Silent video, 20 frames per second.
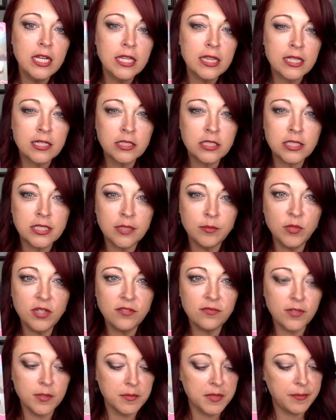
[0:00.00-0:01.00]
There's someone
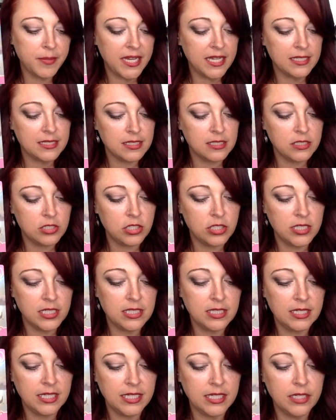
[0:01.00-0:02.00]
from the past that you need
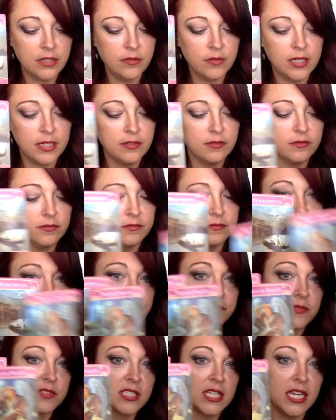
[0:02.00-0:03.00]
to let go of,
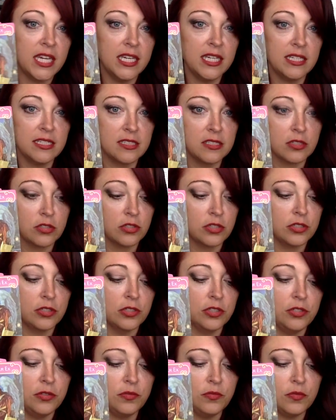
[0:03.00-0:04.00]
okay? Because there's
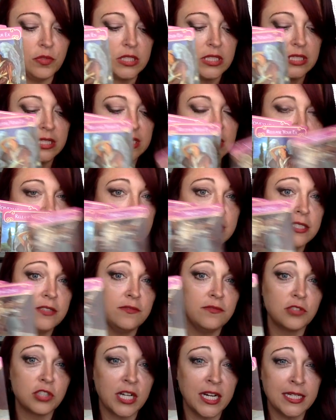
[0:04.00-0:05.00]
new
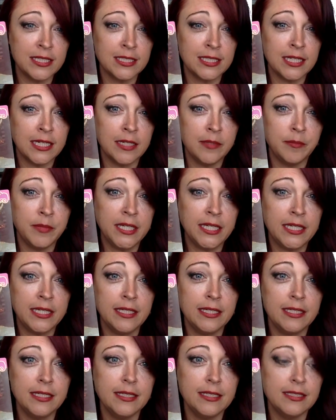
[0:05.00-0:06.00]
love trying to come
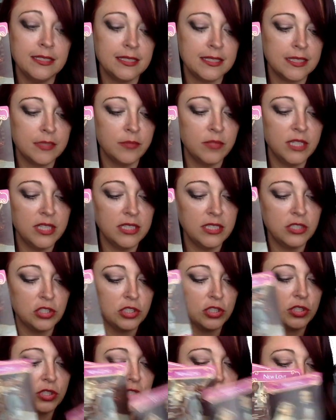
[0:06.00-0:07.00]
in, someone that
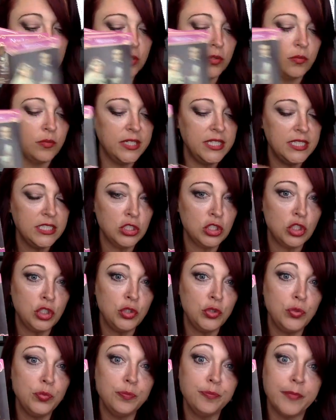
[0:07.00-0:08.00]
you're going
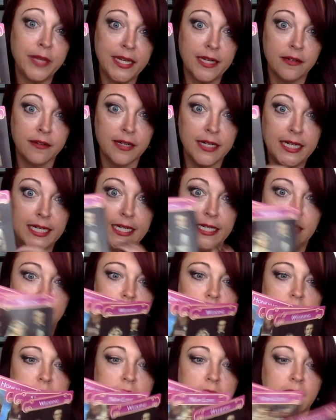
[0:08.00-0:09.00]
to marry,
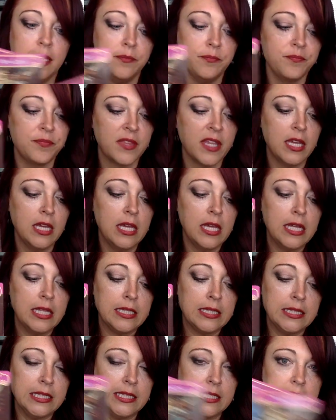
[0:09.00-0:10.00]
okay?
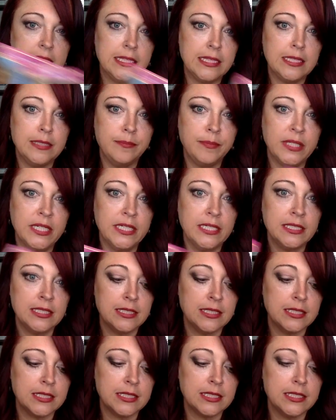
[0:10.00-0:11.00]
Let the
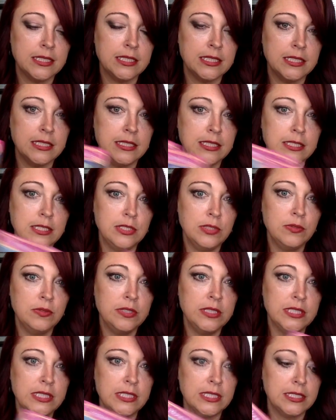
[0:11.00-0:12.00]
past go.
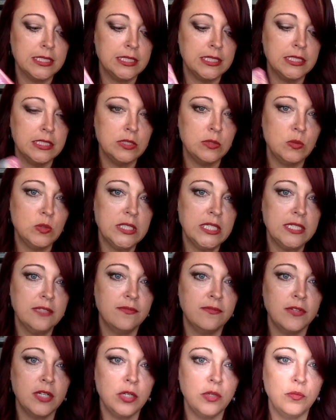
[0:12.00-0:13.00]
Let it go. Let it
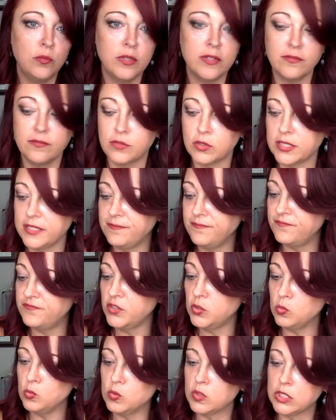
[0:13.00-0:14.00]
flow.
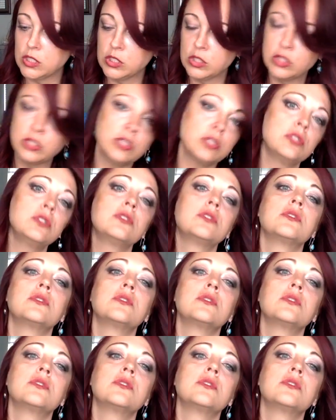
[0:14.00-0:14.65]
144.